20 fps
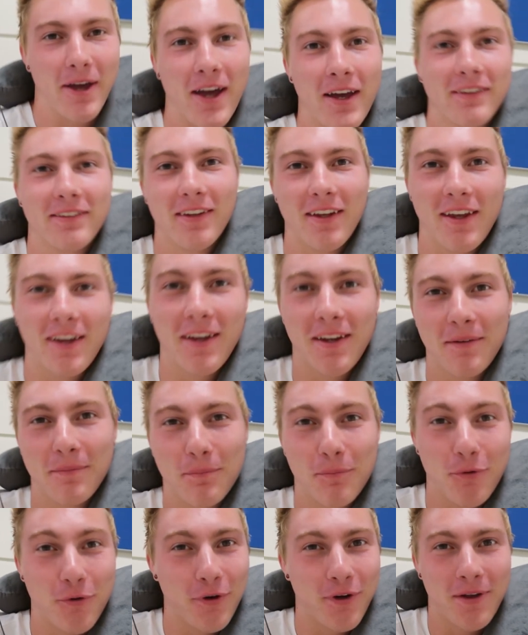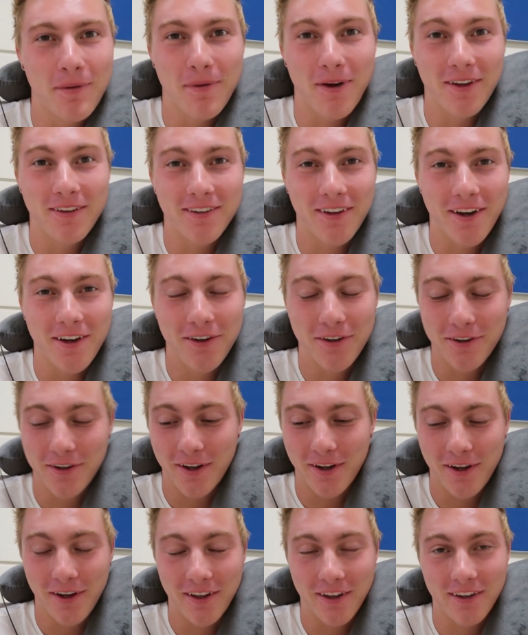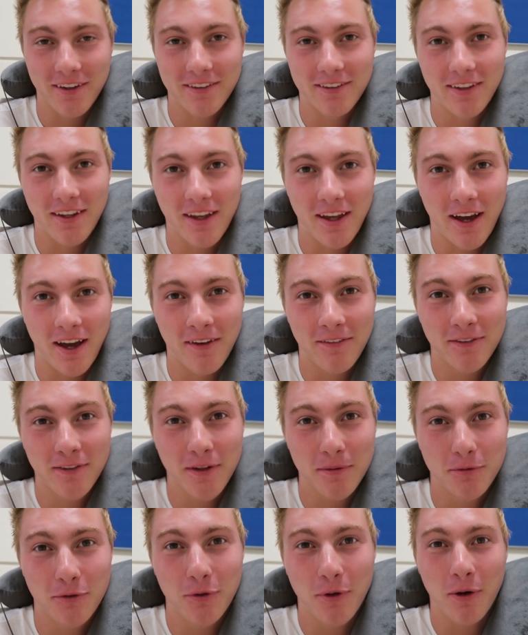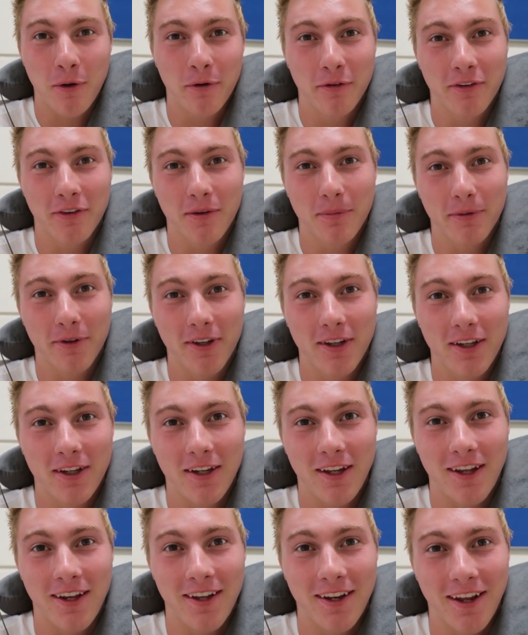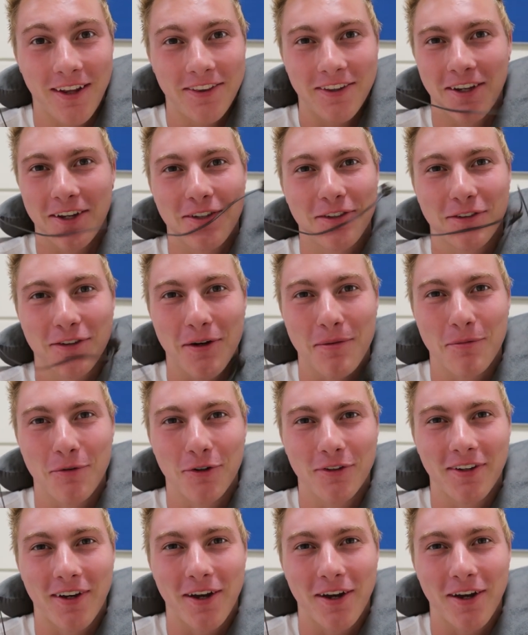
bags and boy am I tired. I gotta say, I slept two hours on the plane and I think I just got more